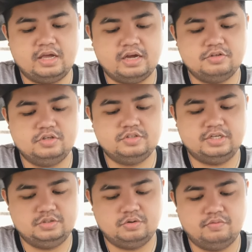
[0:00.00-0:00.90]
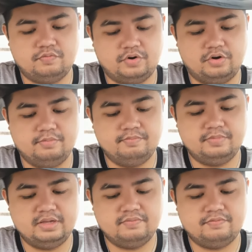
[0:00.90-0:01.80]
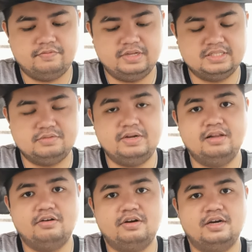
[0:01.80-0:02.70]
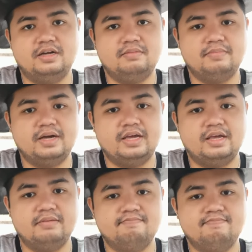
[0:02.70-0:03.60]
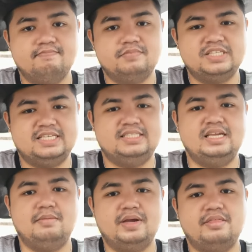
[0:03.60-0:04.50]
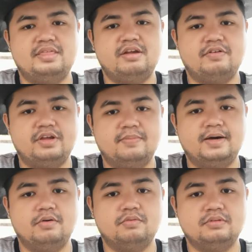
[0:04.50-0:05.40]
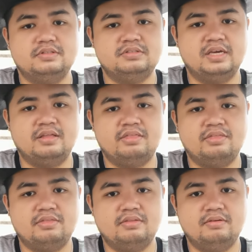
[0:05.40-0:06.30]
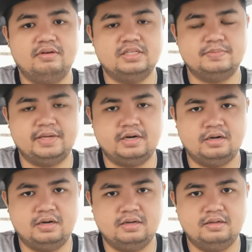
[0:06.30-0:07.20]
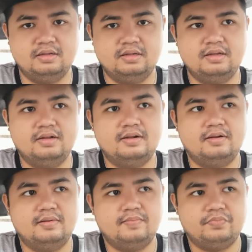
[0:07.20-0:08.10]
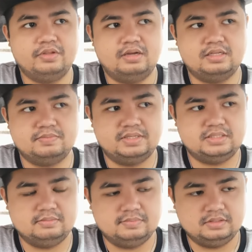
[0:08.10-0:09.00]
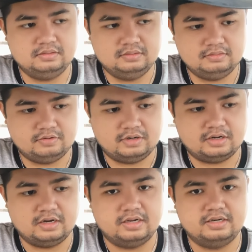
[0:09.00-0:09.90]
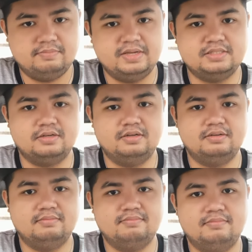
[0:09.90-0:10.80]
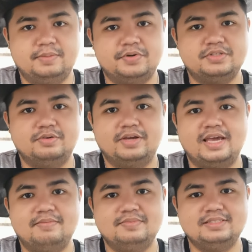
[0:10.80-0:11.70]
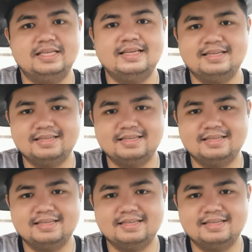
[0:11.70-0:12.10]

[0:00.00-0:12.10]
I actually tried to confirm if it's real or not by testing my theory about death as my arcana, as my symbol or arcana based on the Persona games.